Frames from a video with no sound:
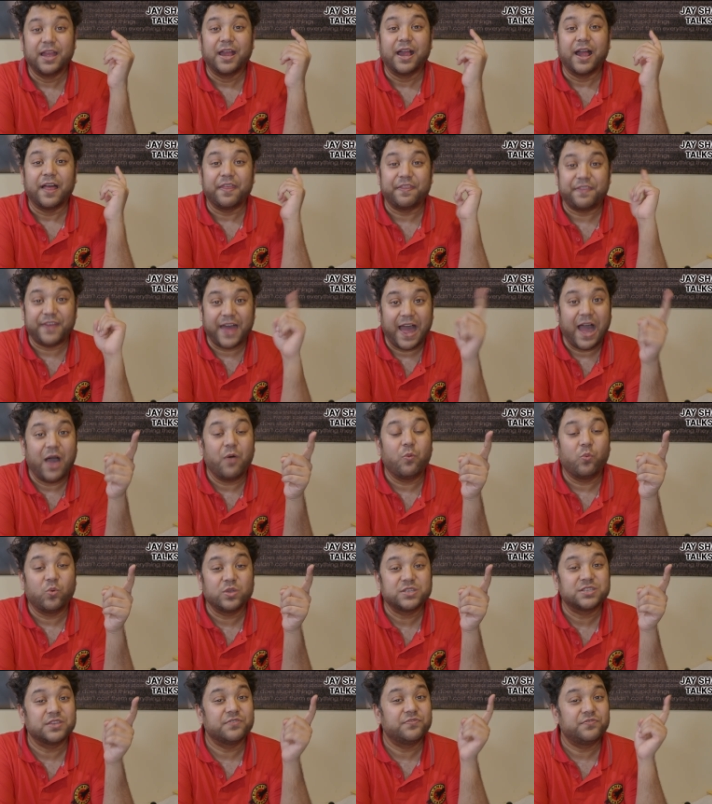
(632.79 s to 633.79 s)
That
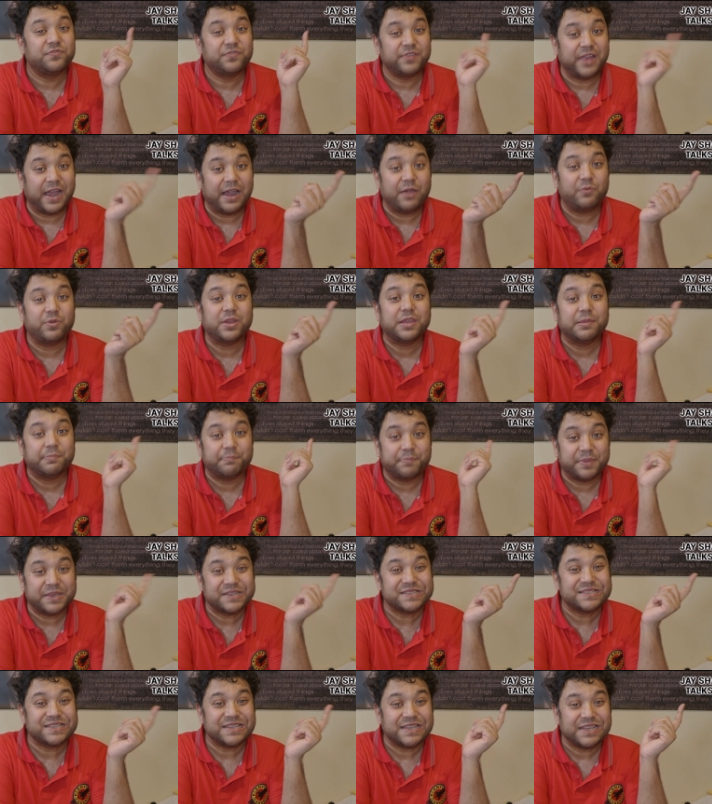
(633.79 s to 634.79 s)
was a very
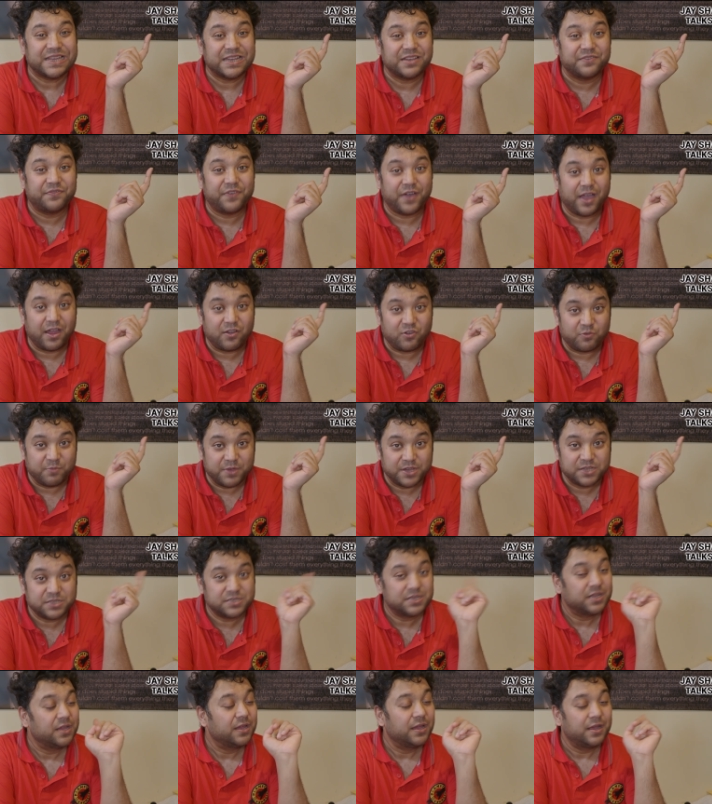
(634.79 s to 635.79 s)
busy environment.